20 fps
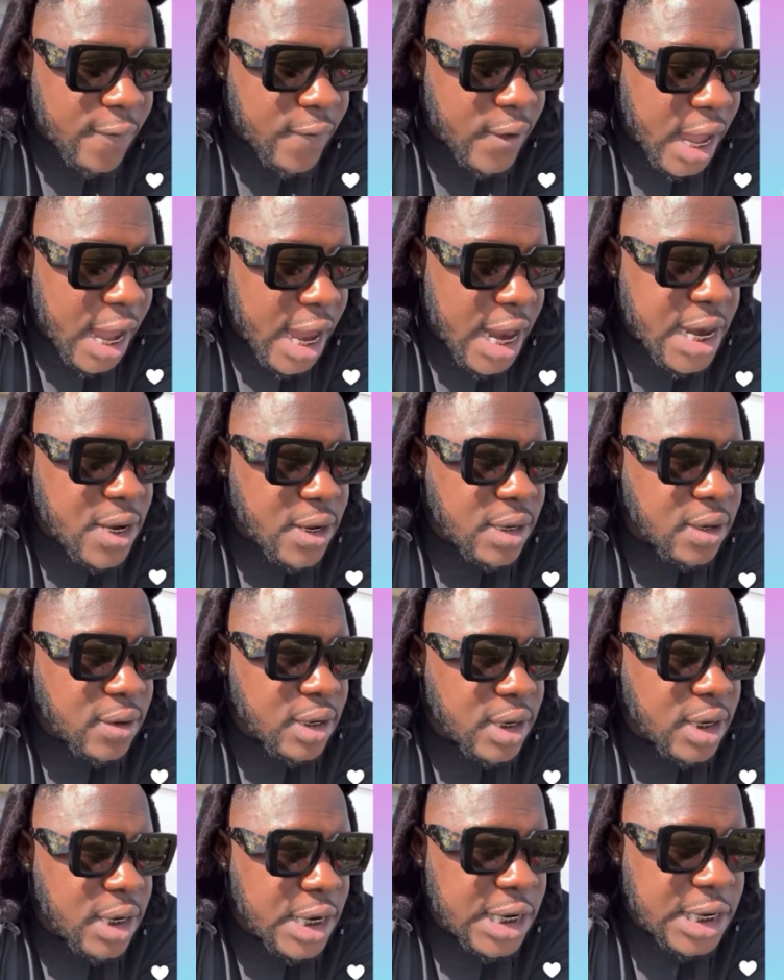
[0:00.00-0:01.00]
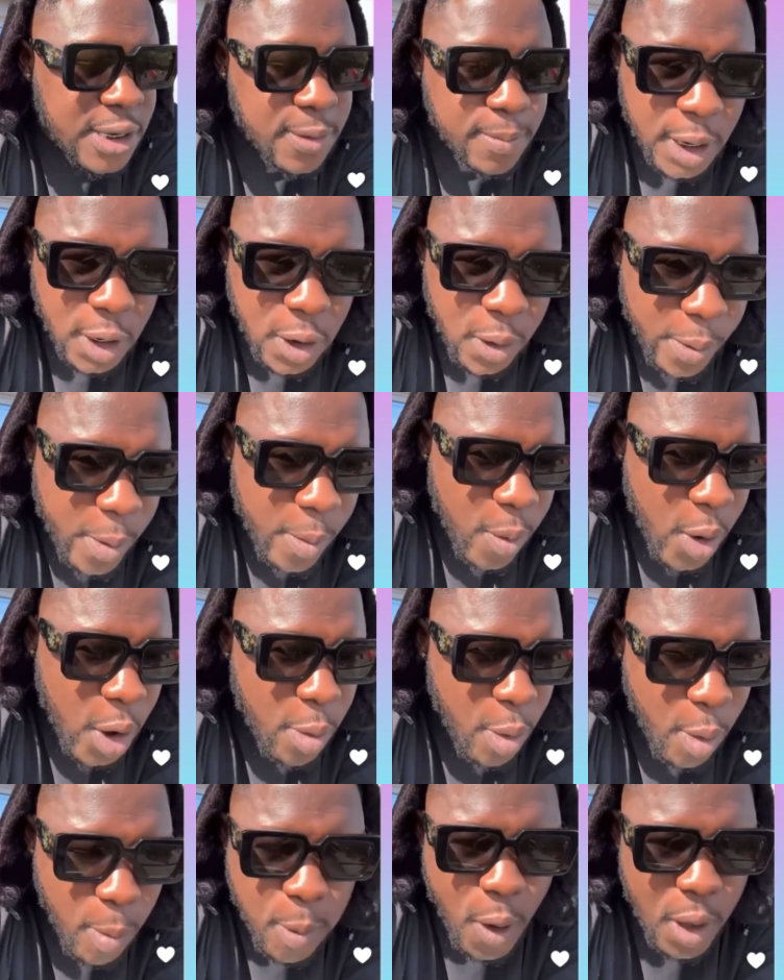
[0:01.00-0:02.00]
and Dimbe number boy, I'm
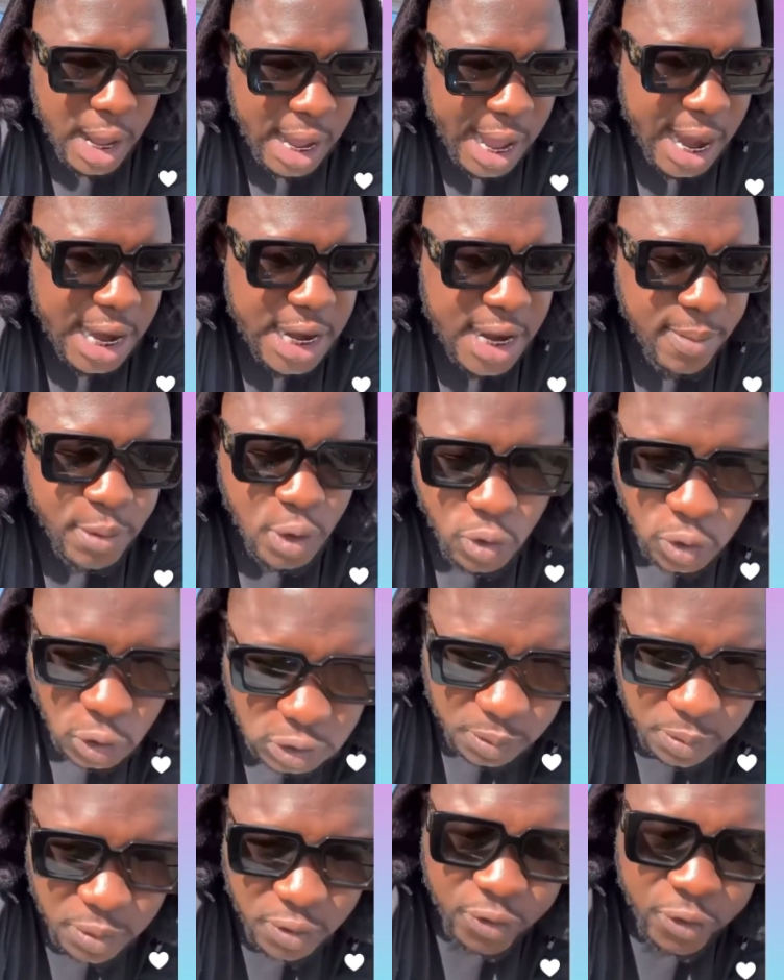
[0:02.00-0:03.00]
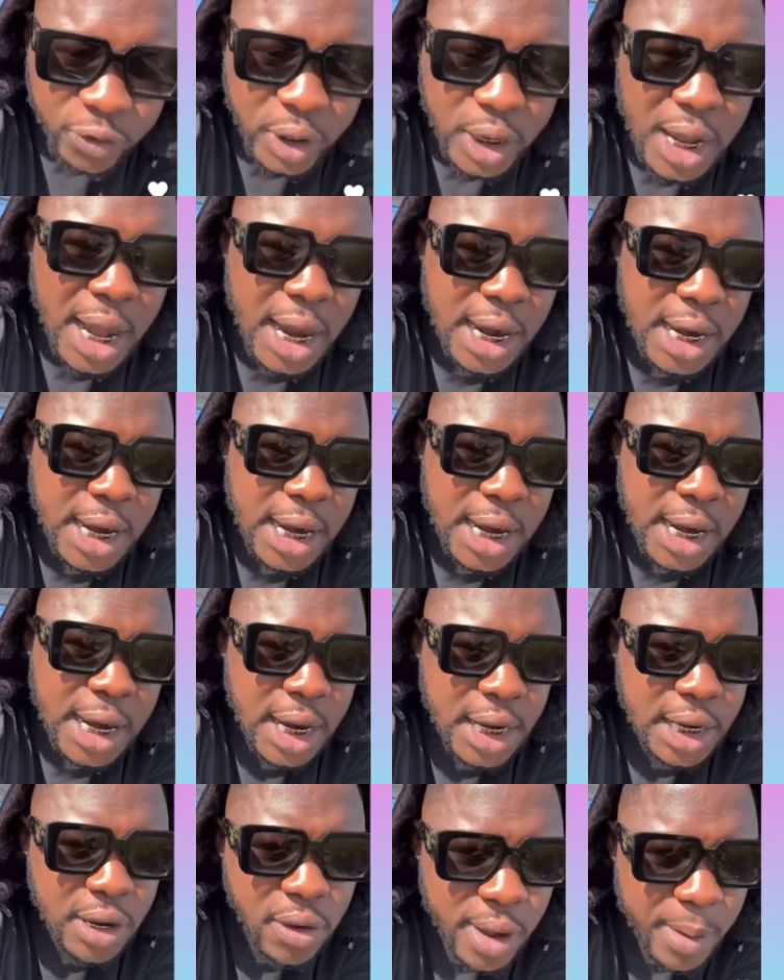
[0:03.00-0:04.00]
about Ghana because me free Ghana.
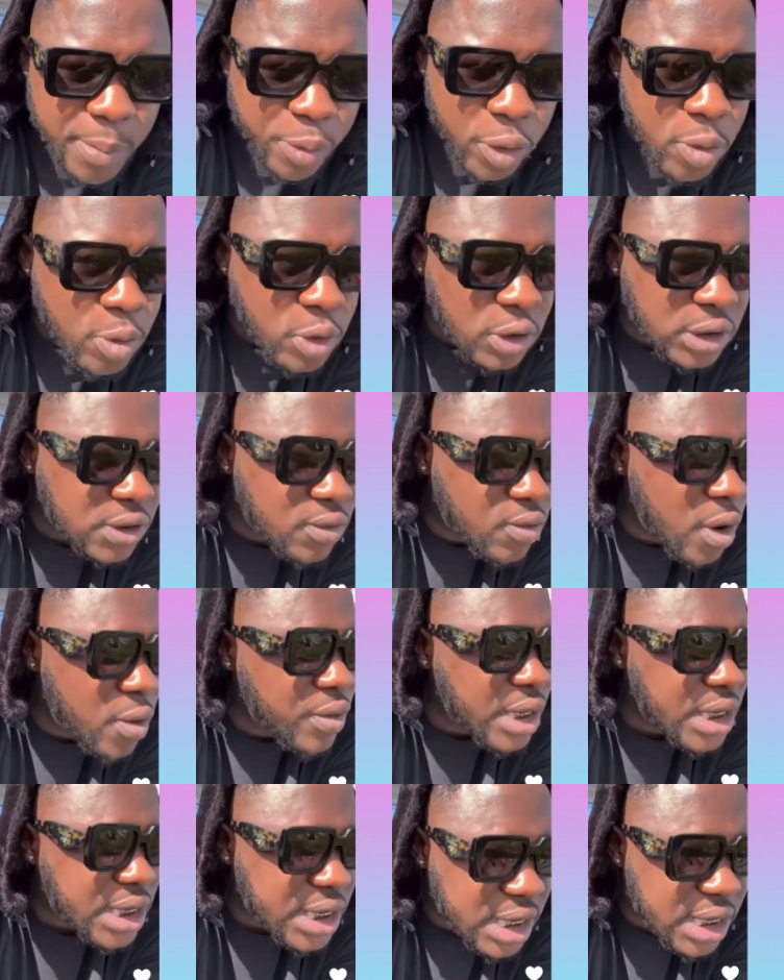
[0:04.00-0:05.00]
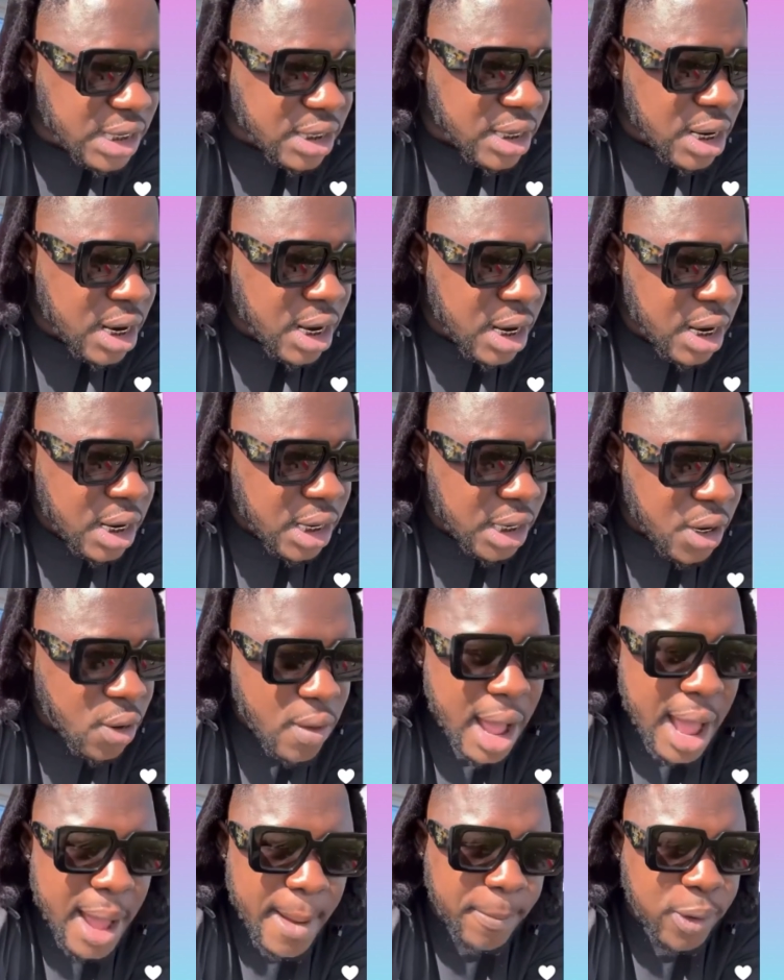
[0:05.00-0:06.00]
They were promoting what we did. They were
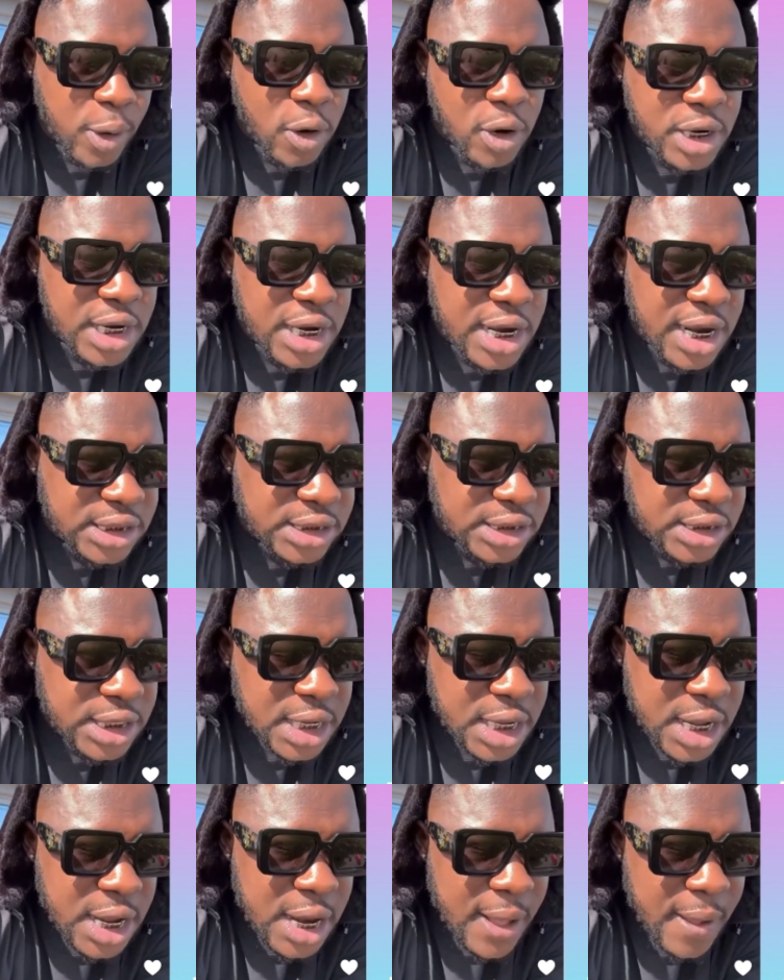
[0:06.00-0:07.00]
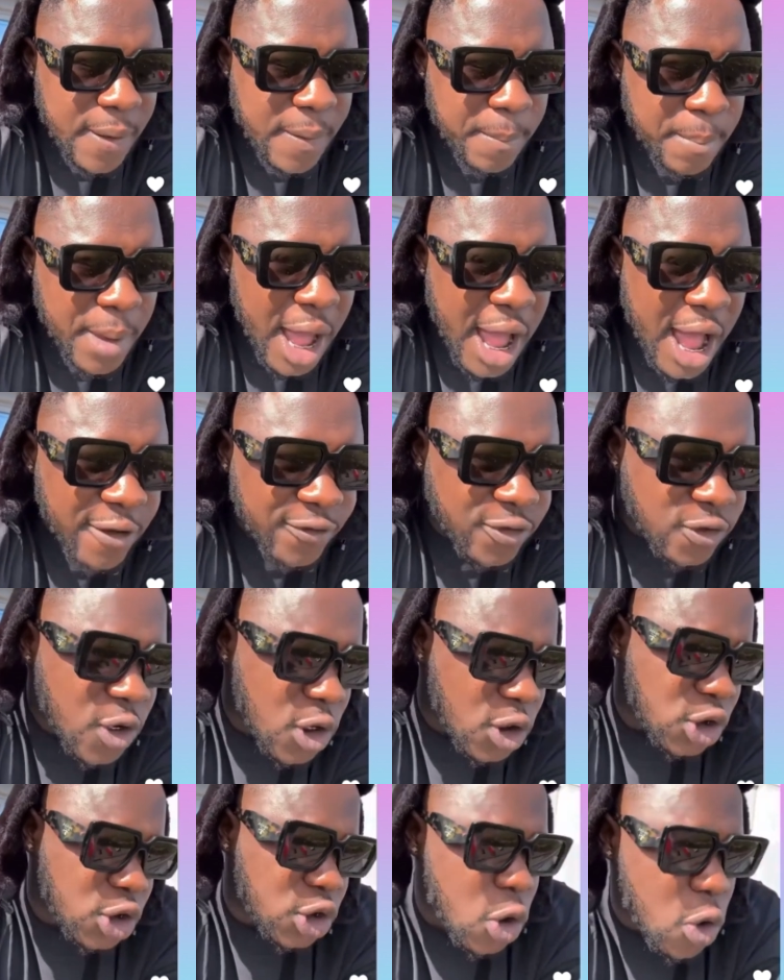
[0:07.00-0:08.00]
applauding us. But after a
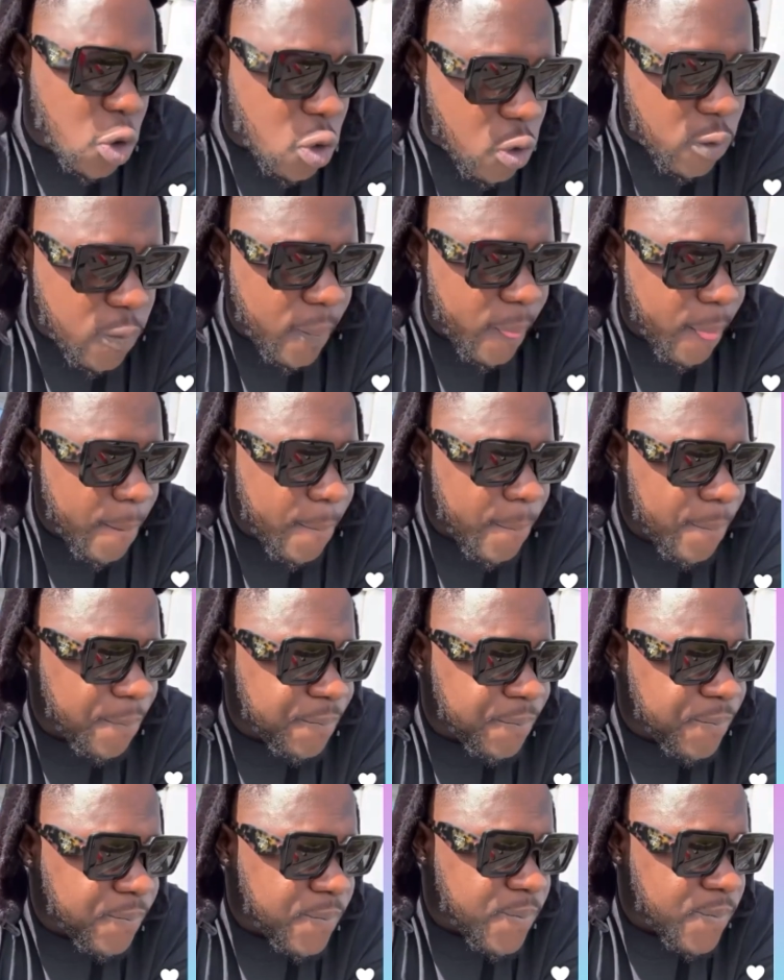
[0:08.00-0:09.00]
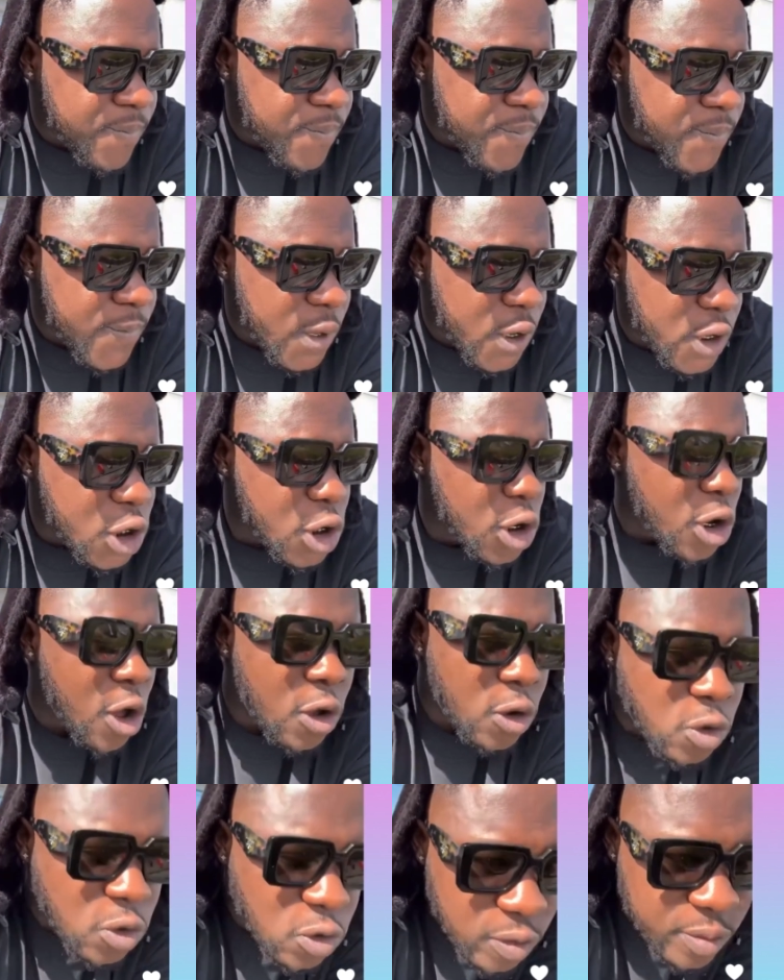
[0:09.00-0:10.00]
show, you lot
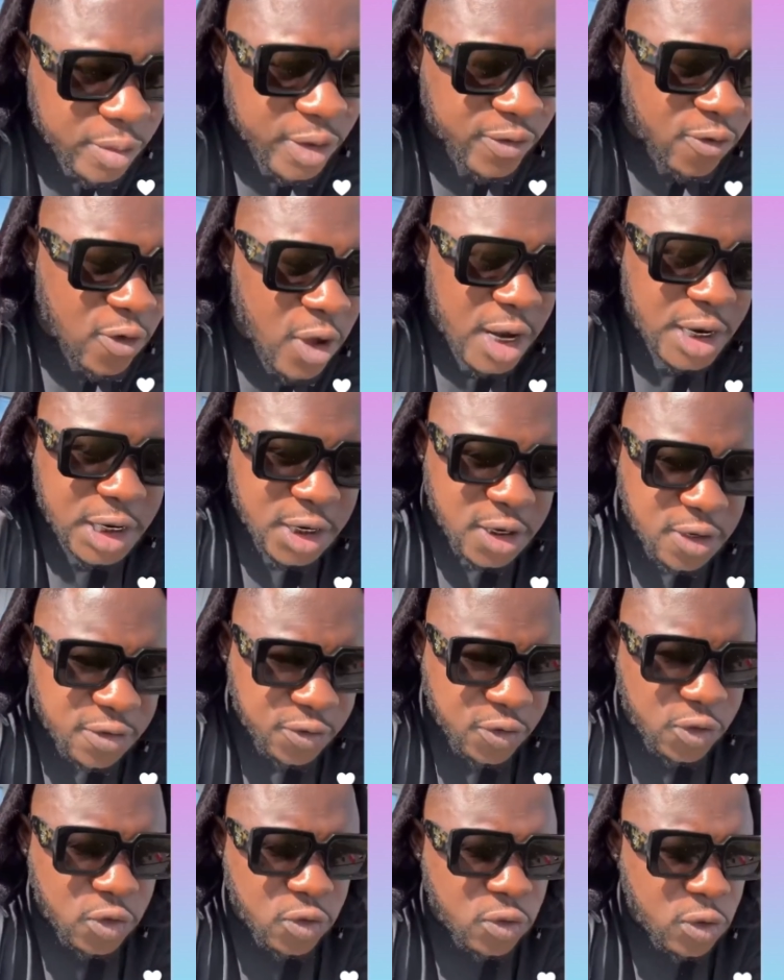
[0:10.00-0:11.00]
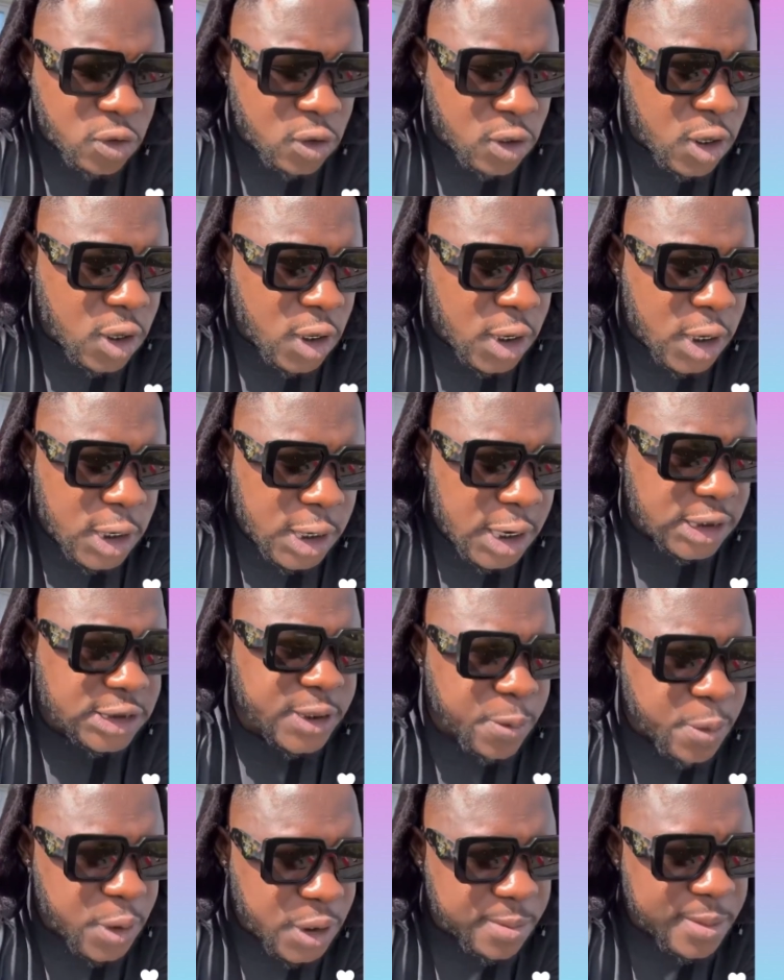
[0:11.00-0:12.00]
call me for an interview. Nasa
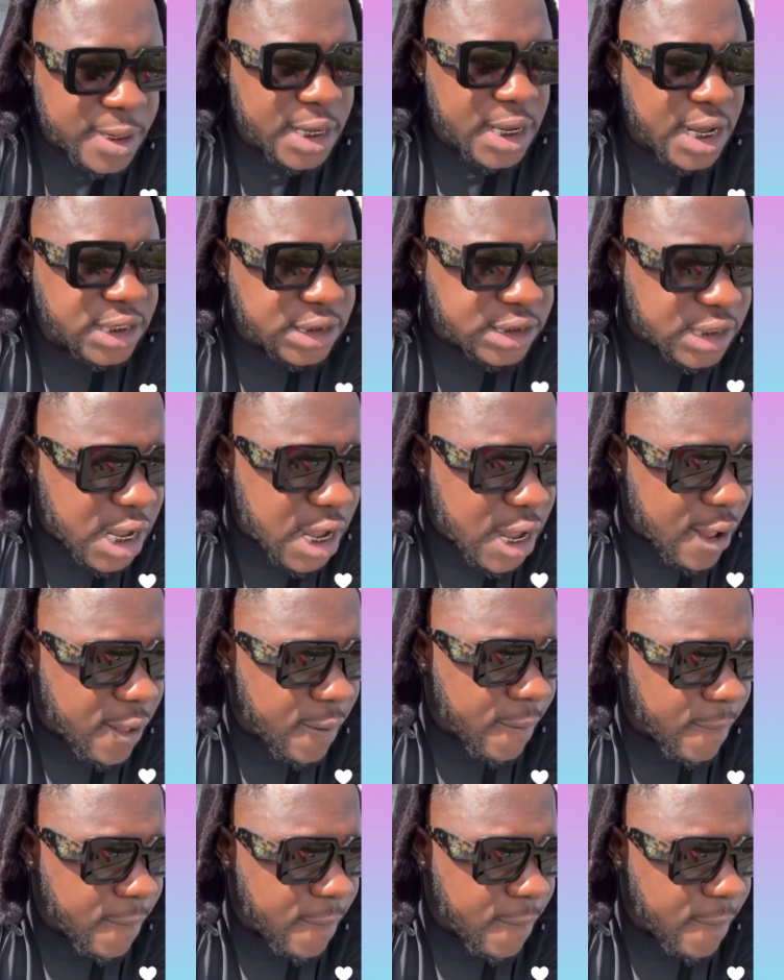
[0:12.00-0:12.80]
when me kasai.